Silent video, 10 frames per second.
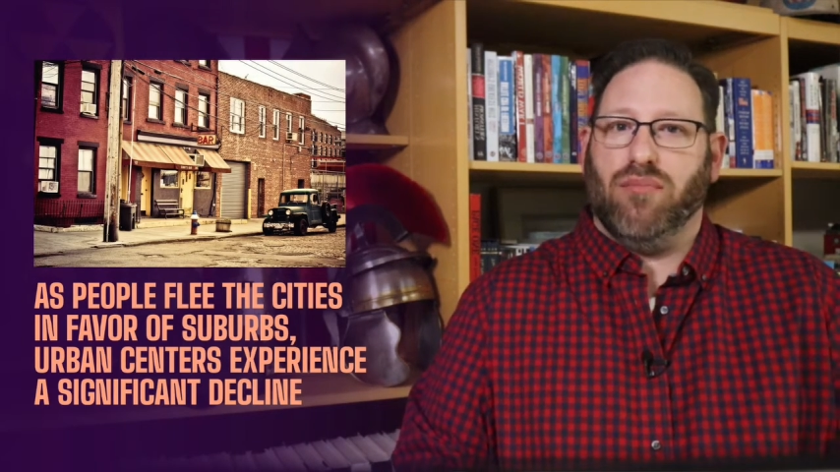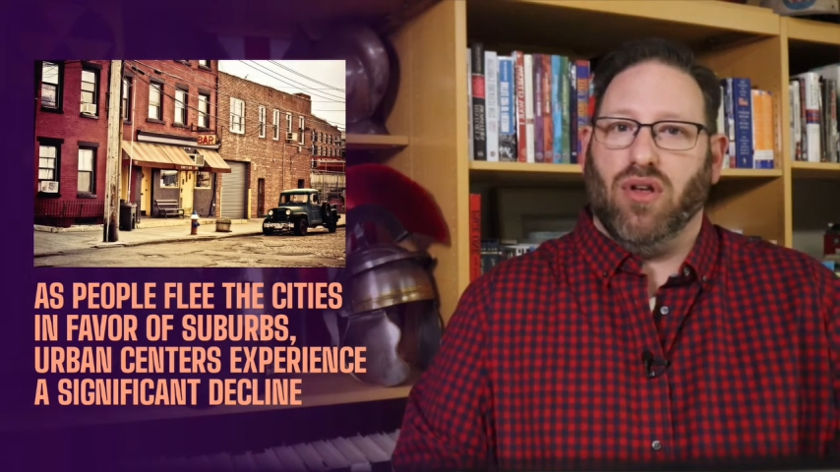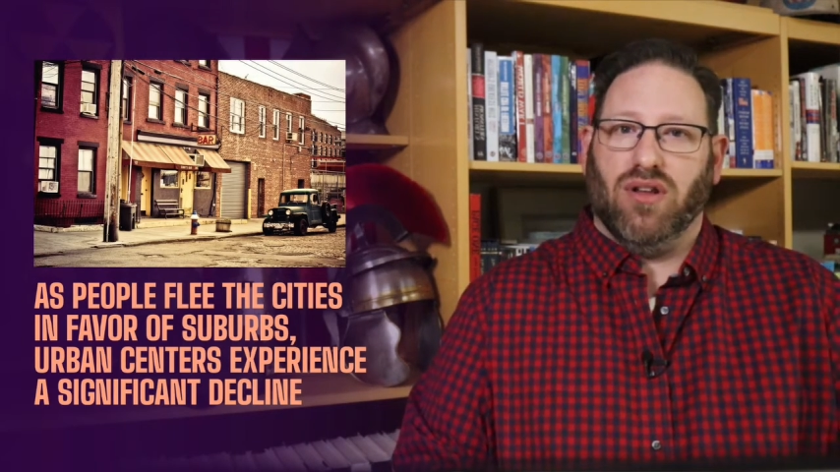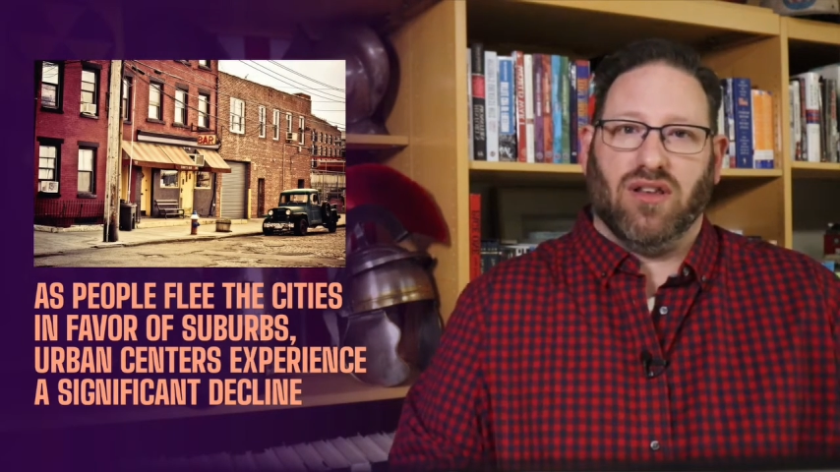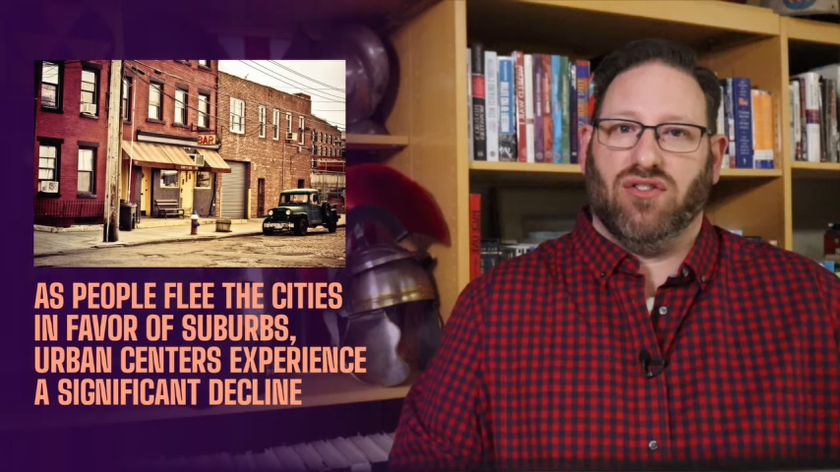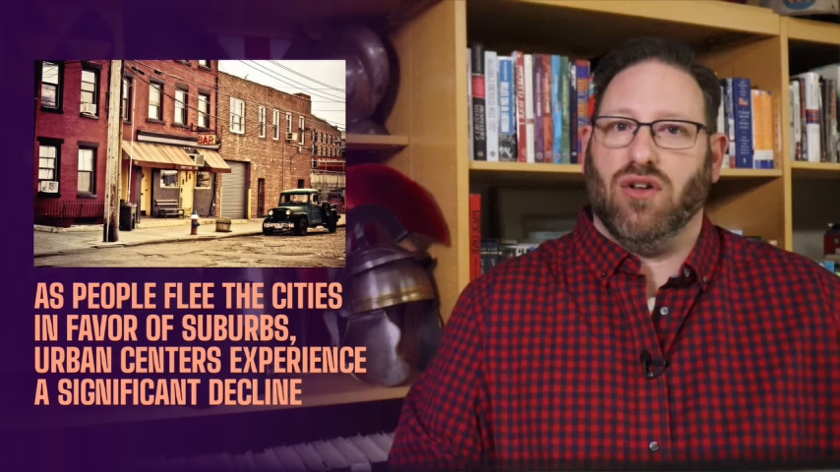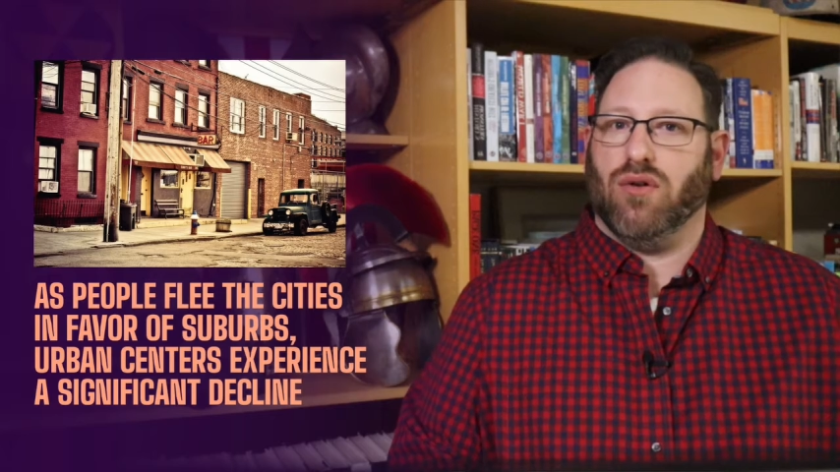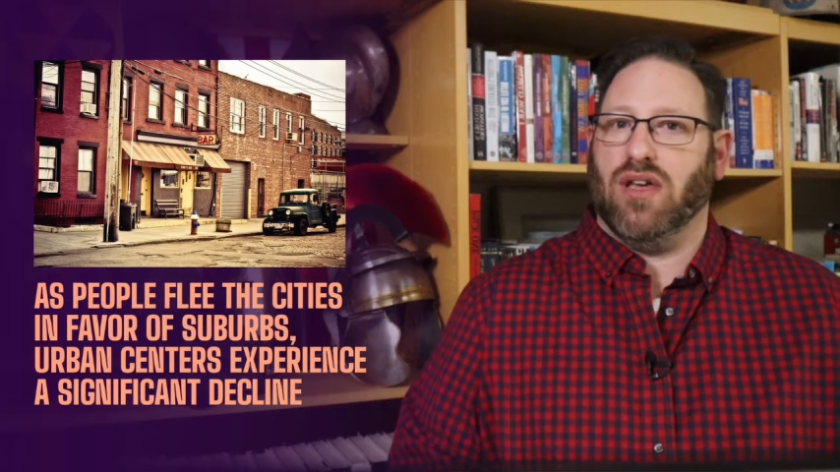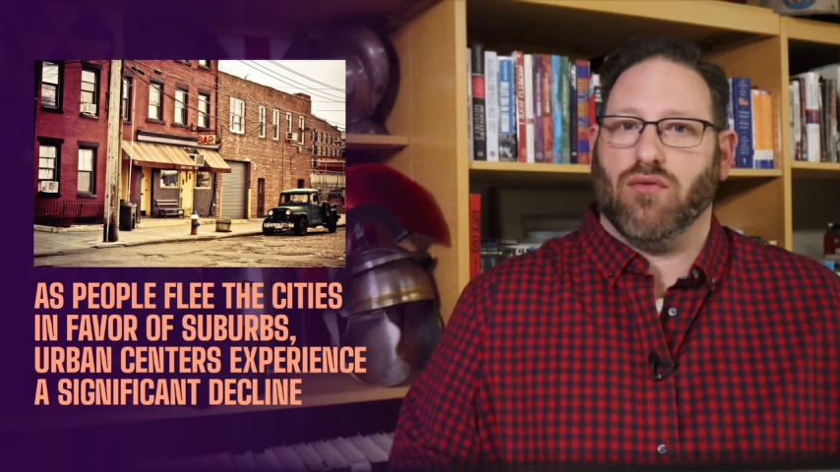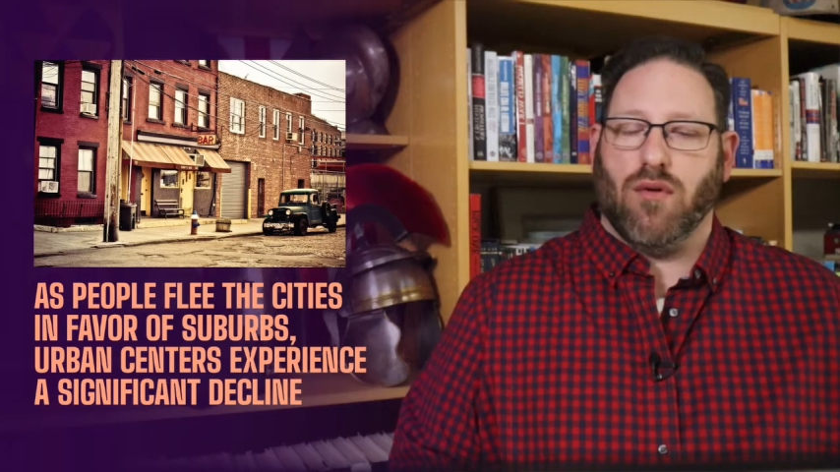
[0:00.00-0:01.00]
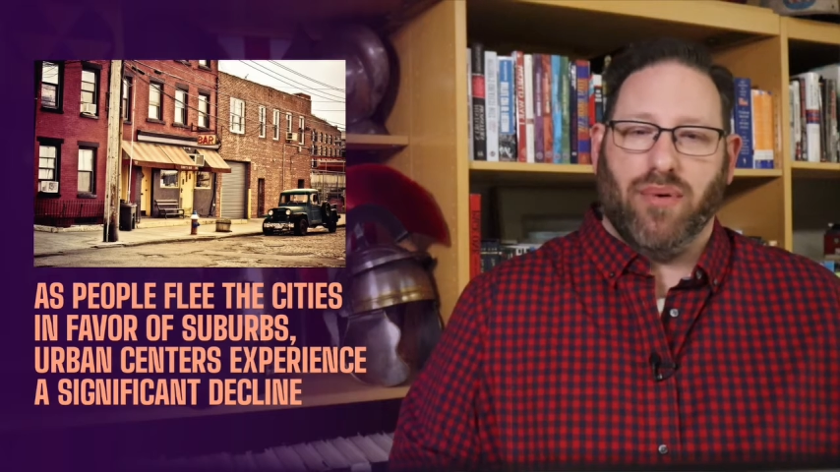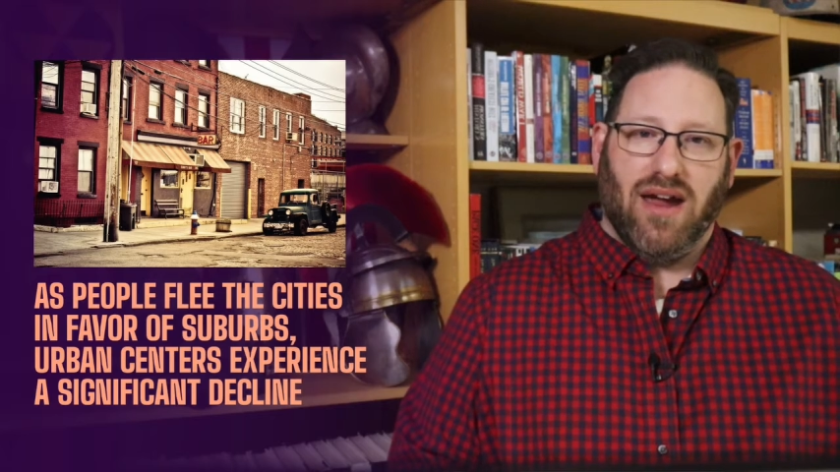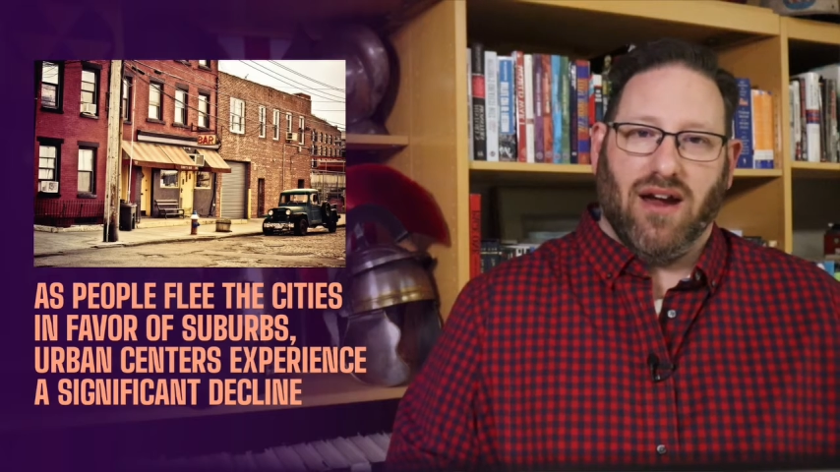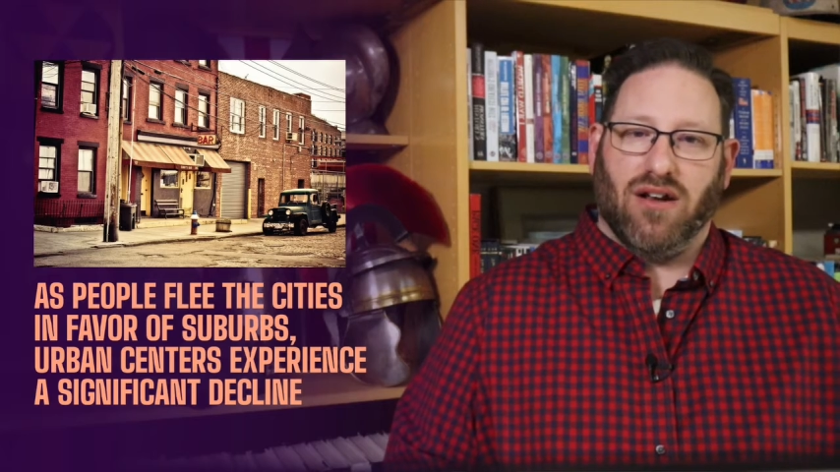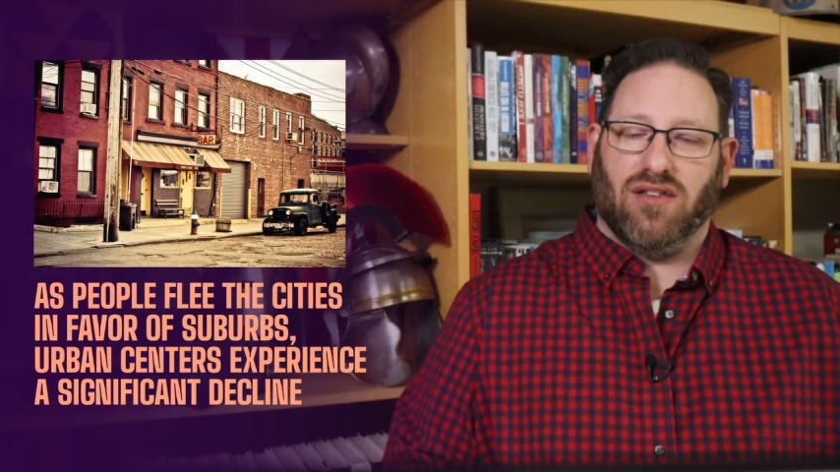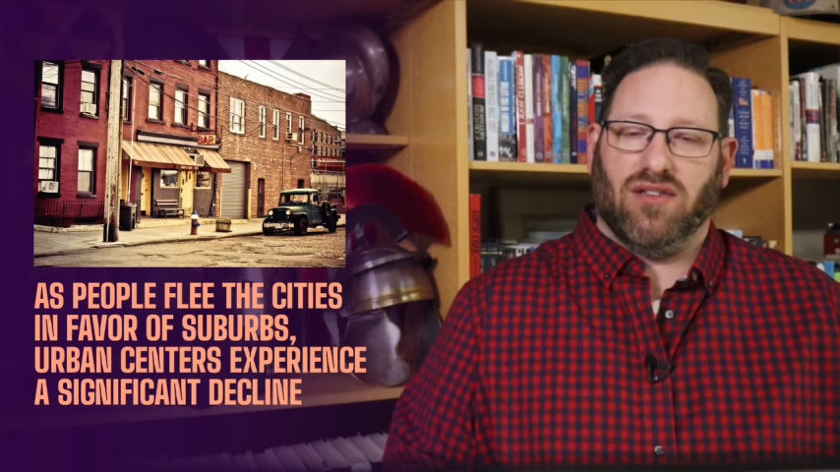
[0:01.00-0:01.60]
the buildings don't get repaired